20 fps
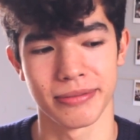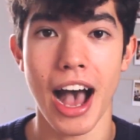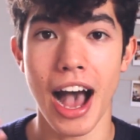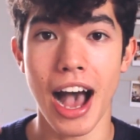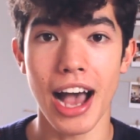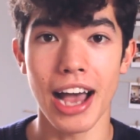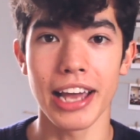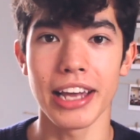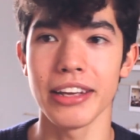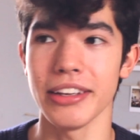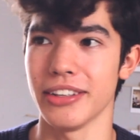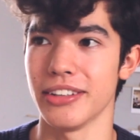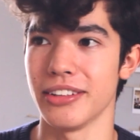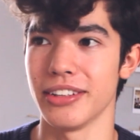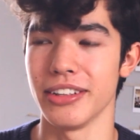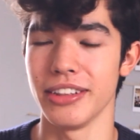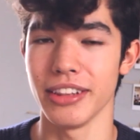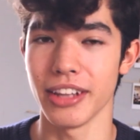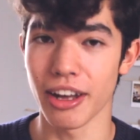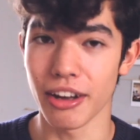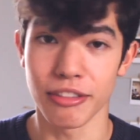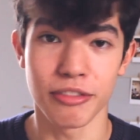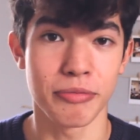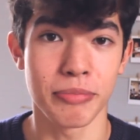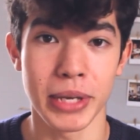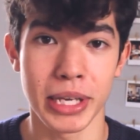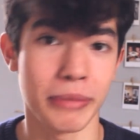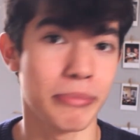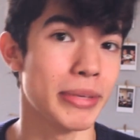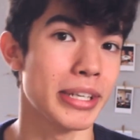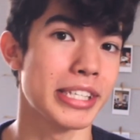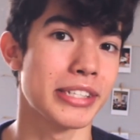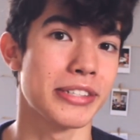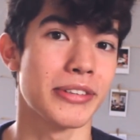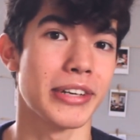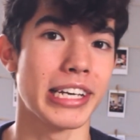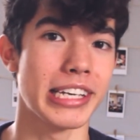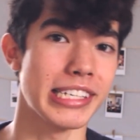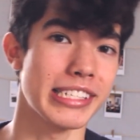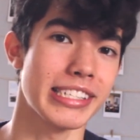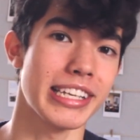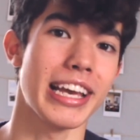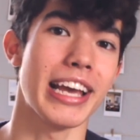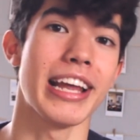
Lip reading: I love being mixed race.